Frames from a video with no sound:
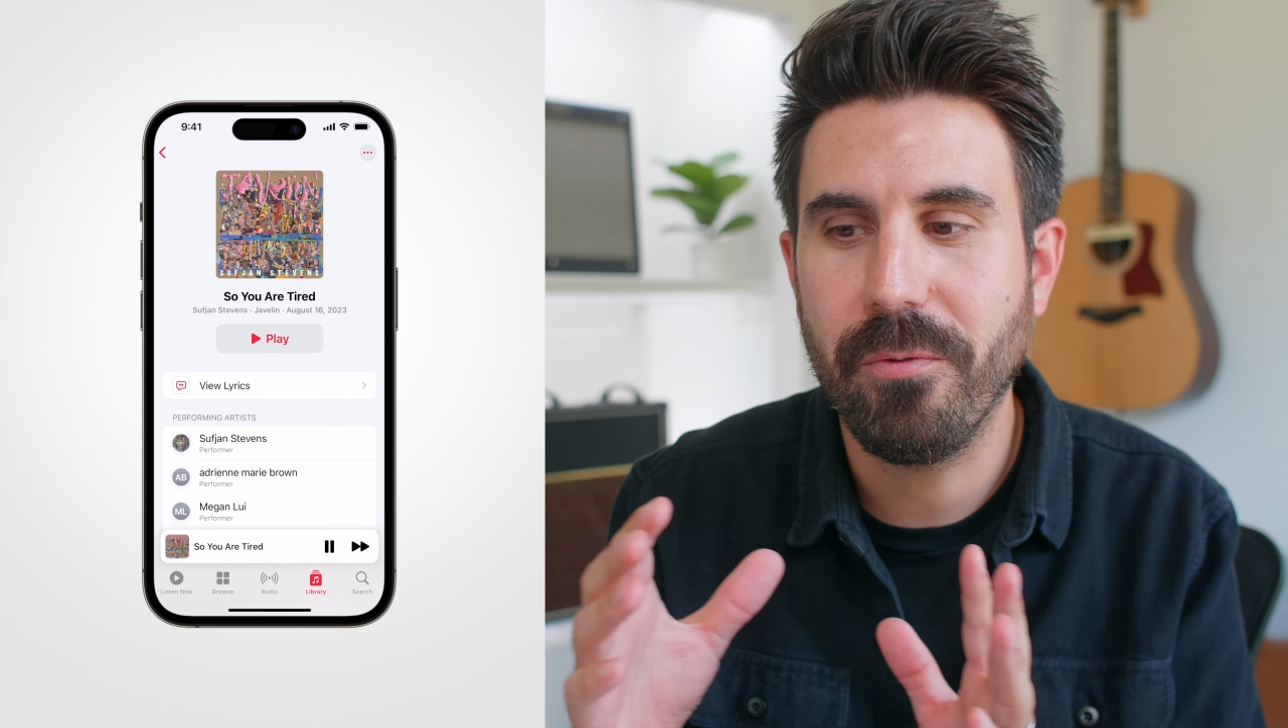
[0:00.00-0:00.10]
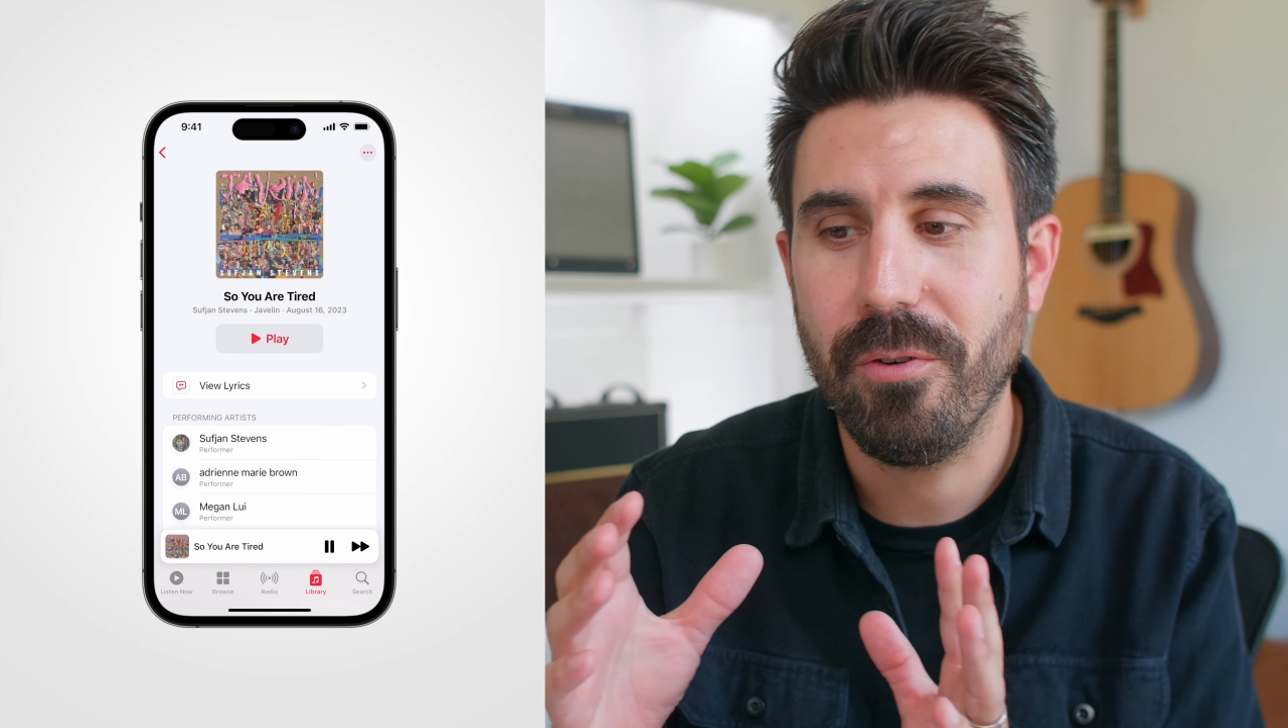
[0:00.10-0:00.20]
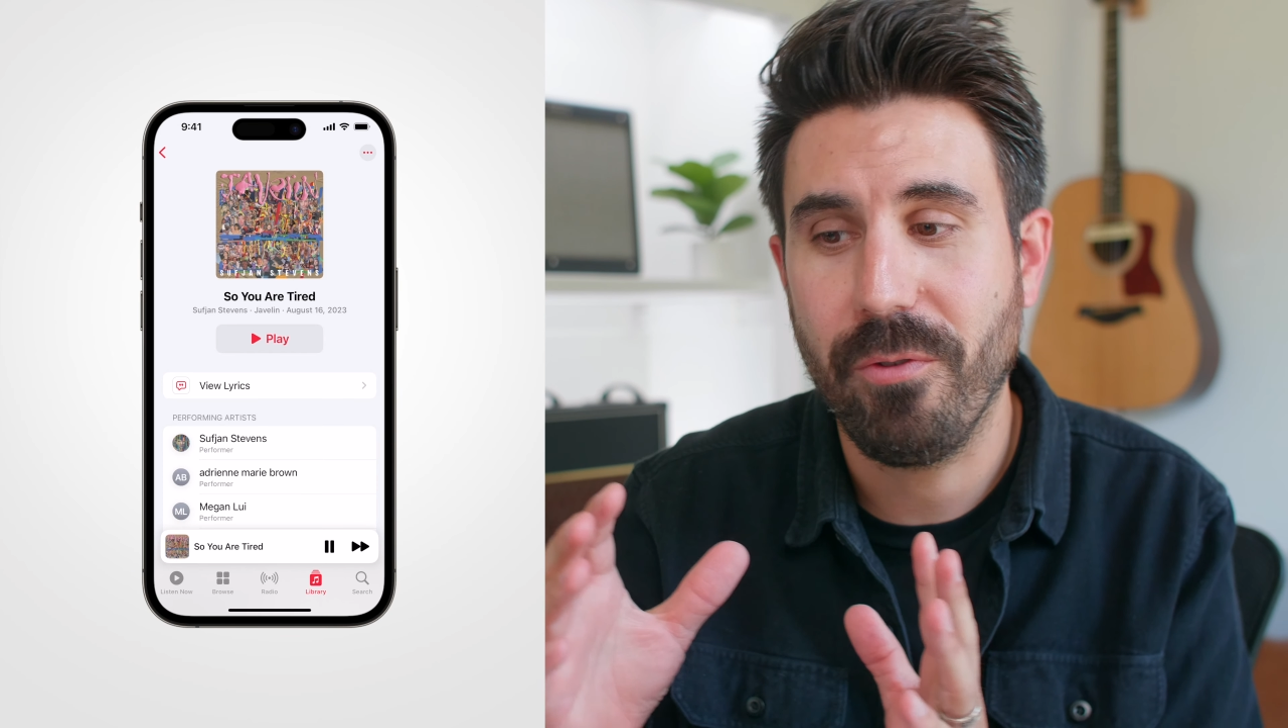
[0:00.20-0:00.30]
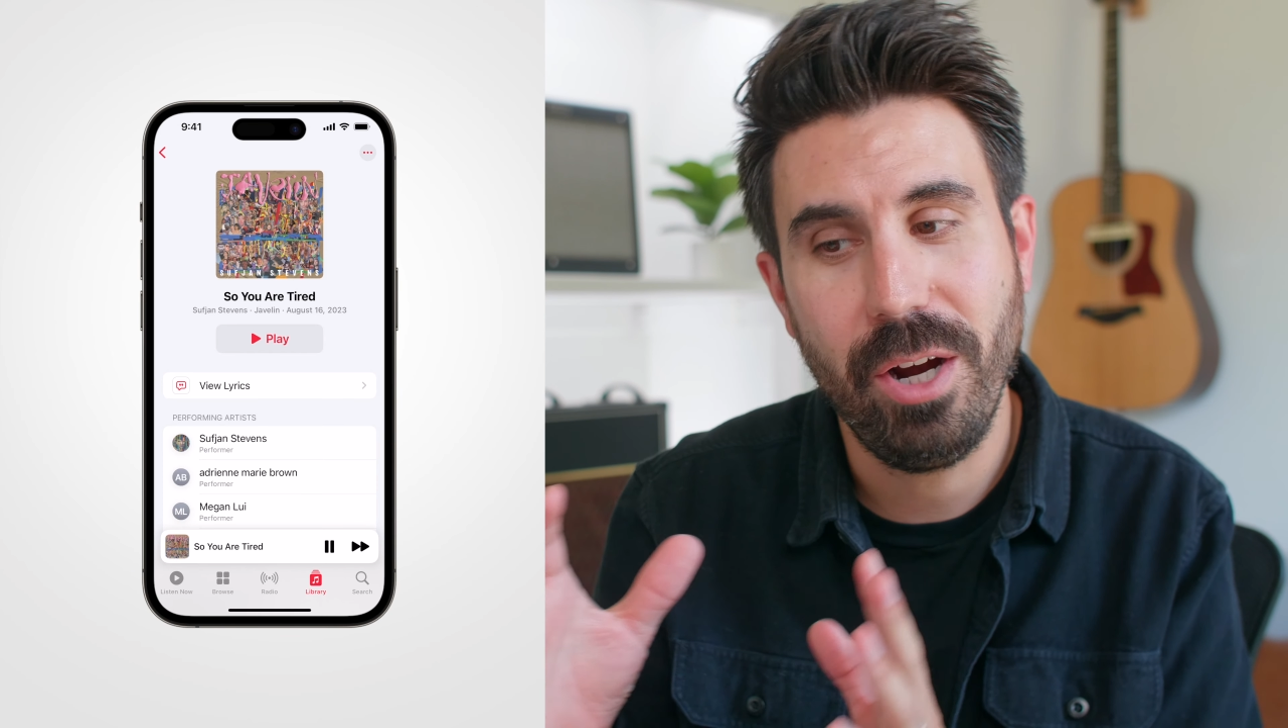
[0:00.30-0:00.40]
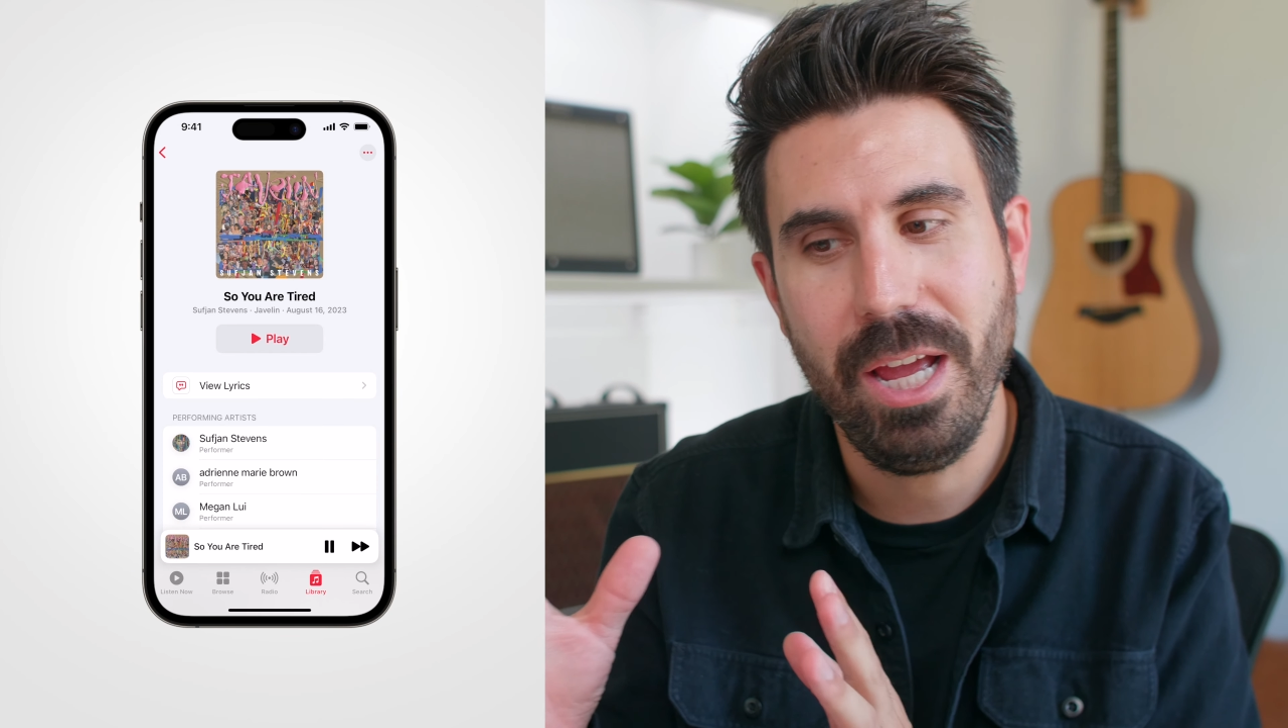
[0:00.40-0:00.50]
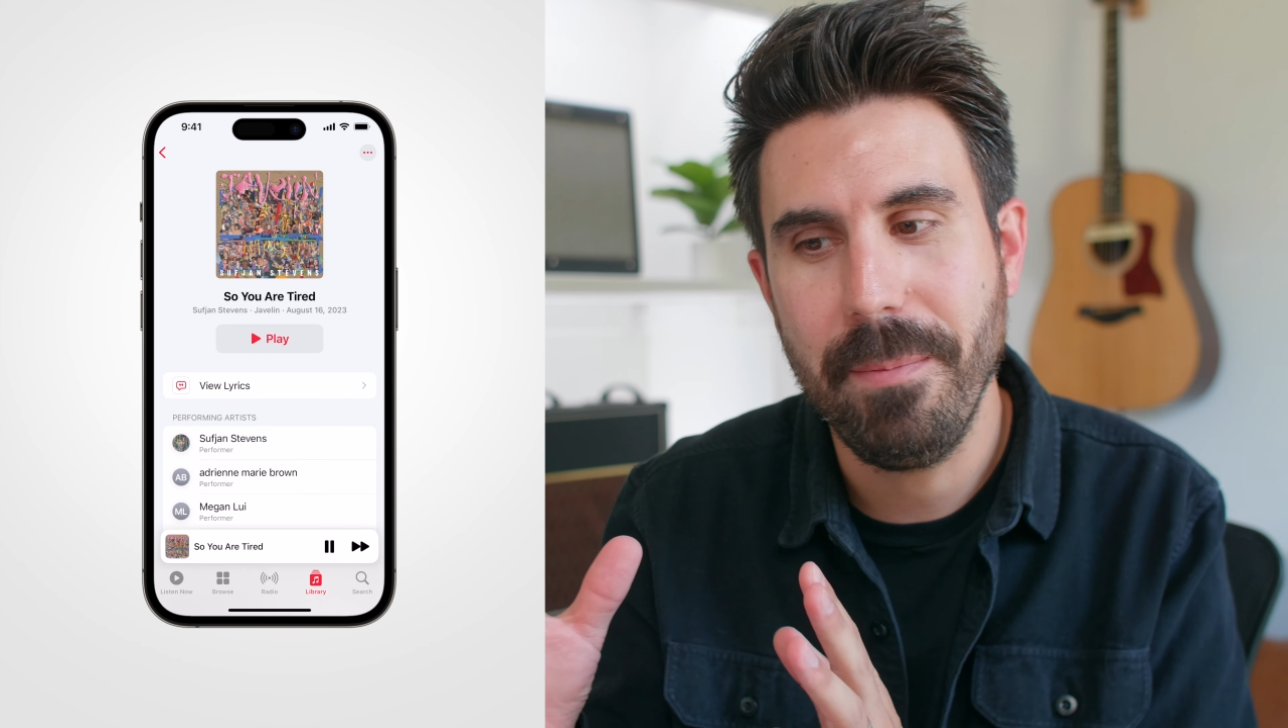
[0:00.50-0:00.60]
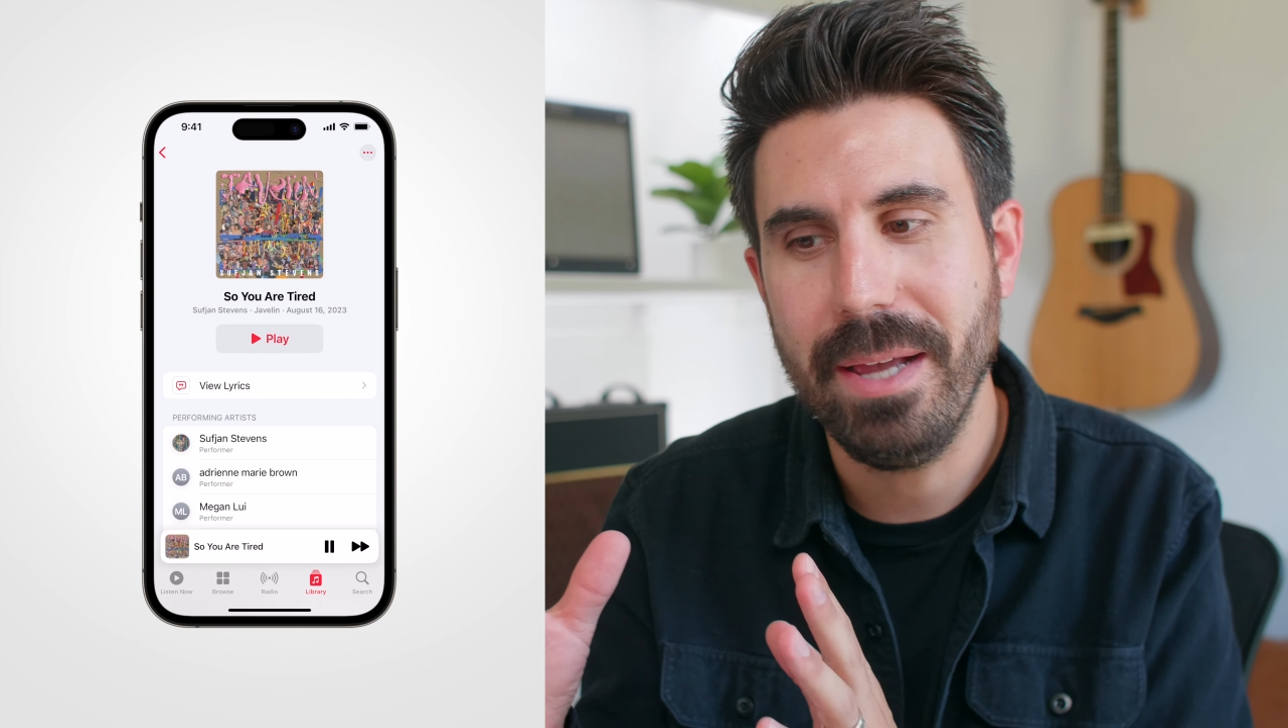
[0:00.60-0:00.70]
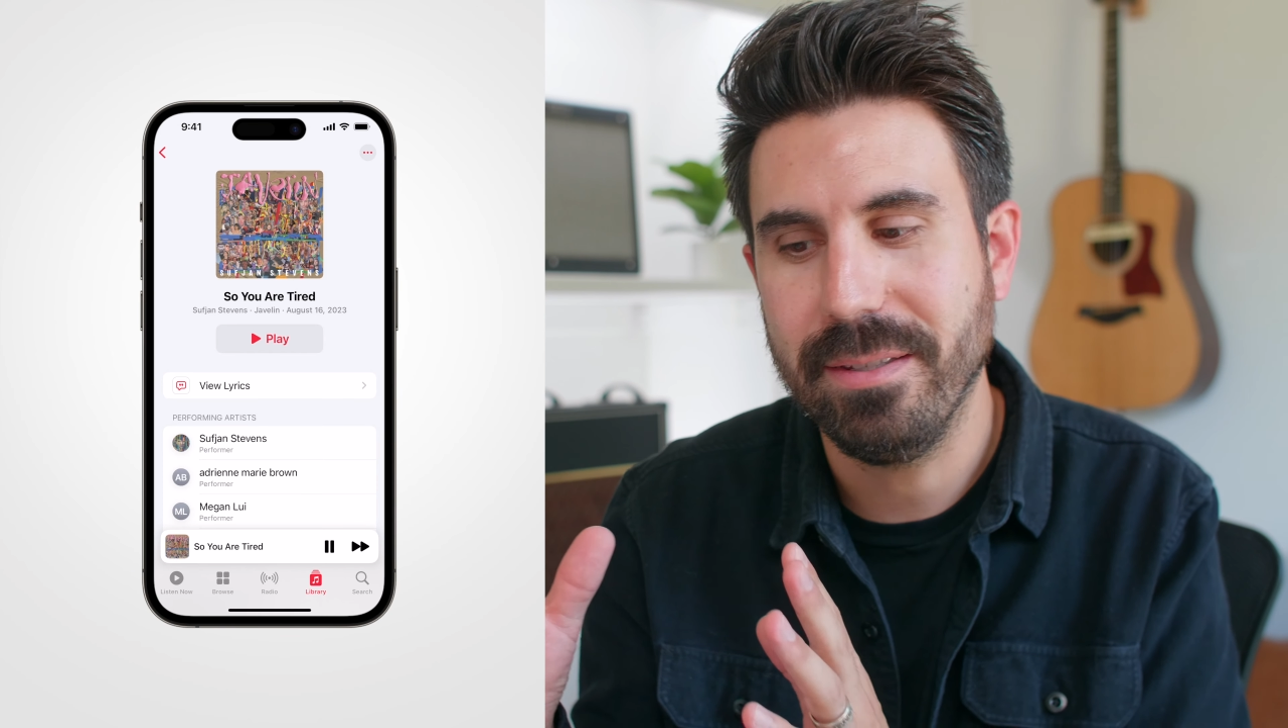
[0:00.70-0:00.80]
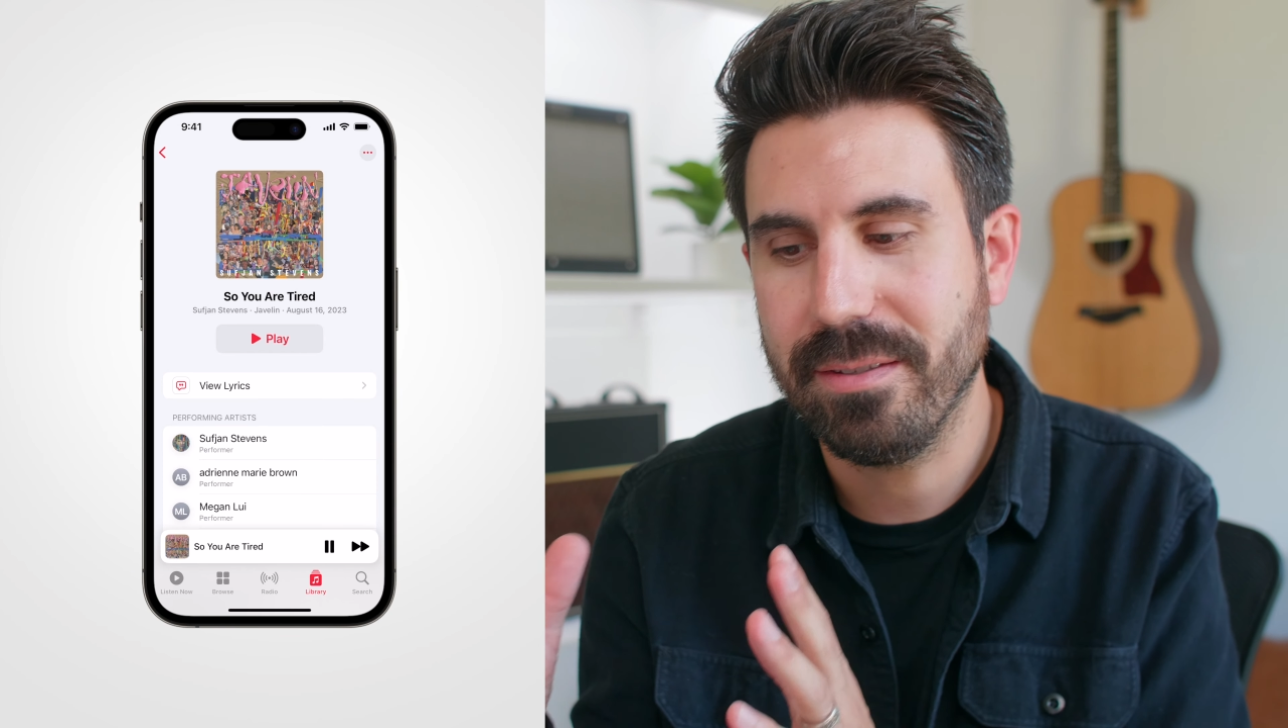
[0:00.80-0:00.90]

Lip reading: for him as